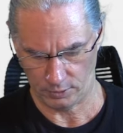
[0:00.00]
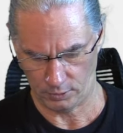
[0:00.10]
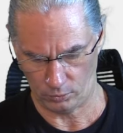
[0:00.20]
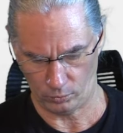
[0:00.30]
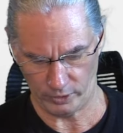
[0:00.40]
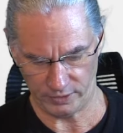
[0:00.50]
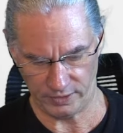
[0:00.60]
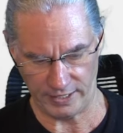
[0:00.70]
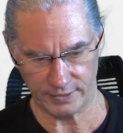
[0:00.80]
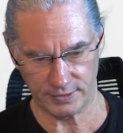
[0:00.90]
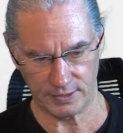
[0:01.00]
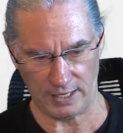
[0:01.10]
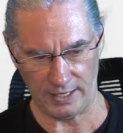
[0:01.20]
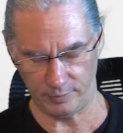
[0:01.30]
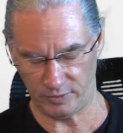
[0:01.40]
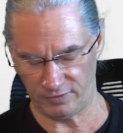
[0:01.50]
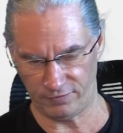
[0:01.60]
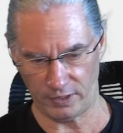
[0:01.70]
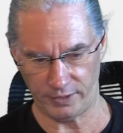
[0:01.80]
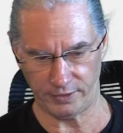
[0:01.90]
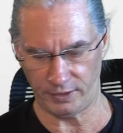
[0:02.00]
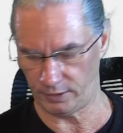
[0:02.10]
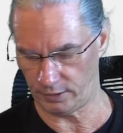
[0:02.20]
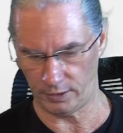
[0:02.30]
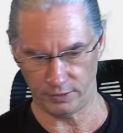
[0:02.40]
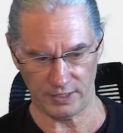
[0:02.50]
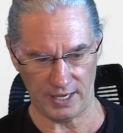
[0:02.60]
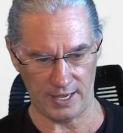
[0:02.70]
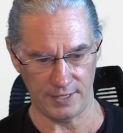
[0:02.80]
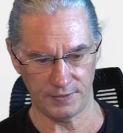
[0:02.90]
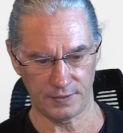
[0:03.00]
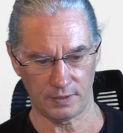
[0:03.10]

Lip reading: With that, I'm defining a task.